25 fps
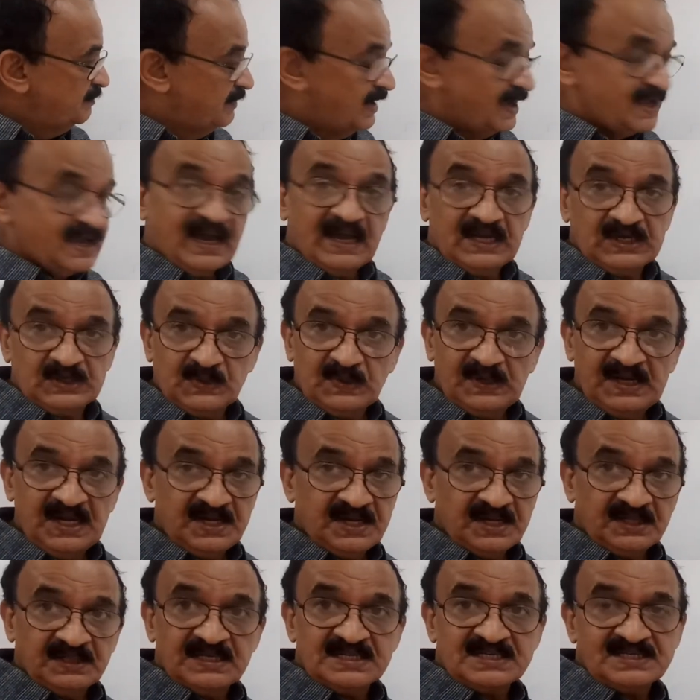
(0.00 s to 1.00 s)
by
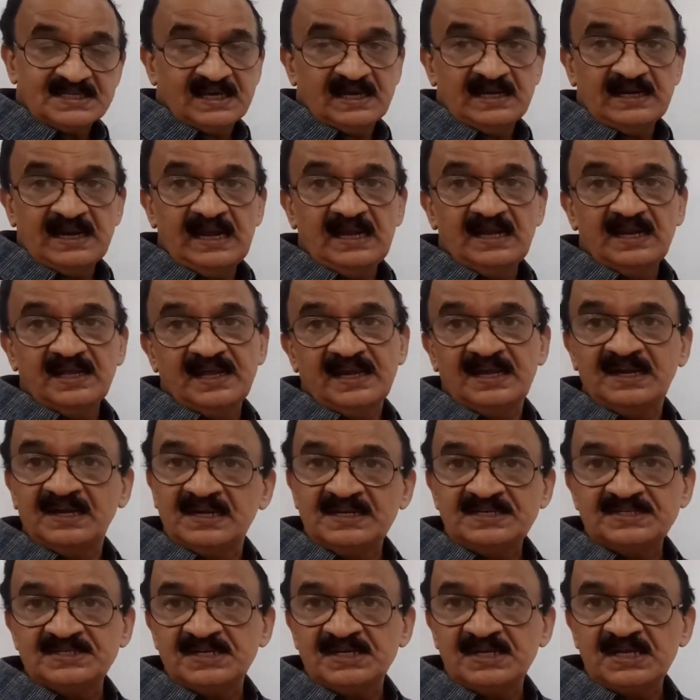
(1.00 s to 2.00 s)
calculating the signal
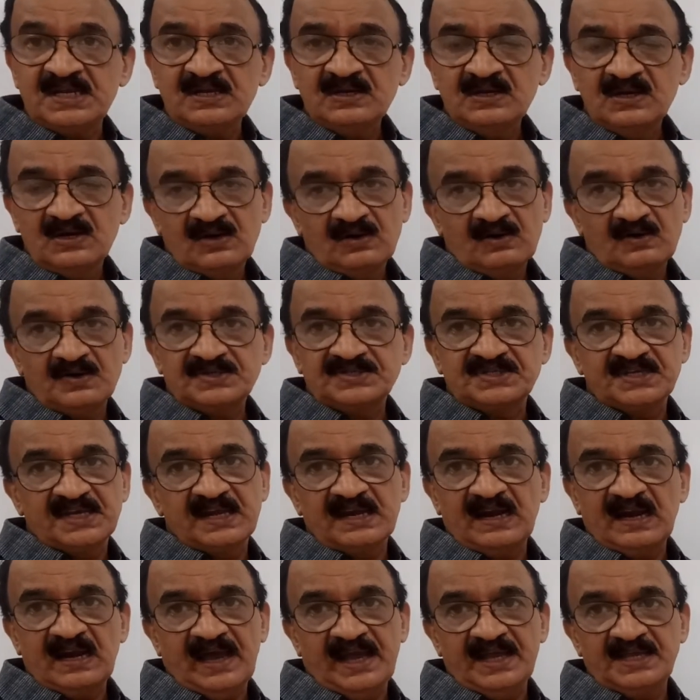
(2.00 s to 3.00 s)
intensity or
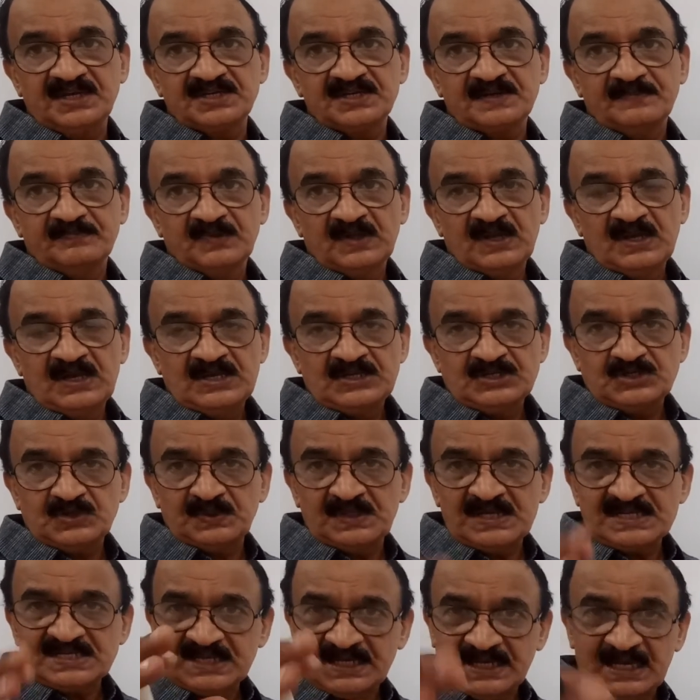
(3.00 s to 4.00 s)
signal height. So
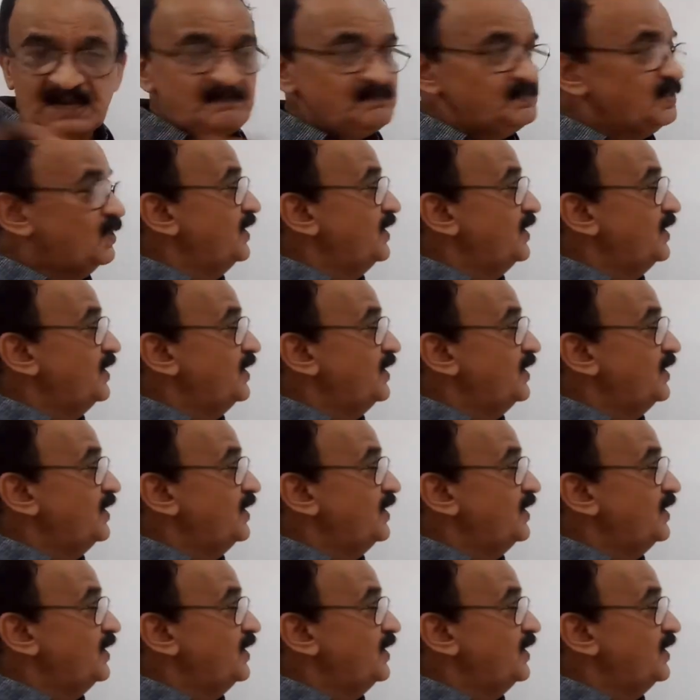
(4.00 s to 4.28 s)
the second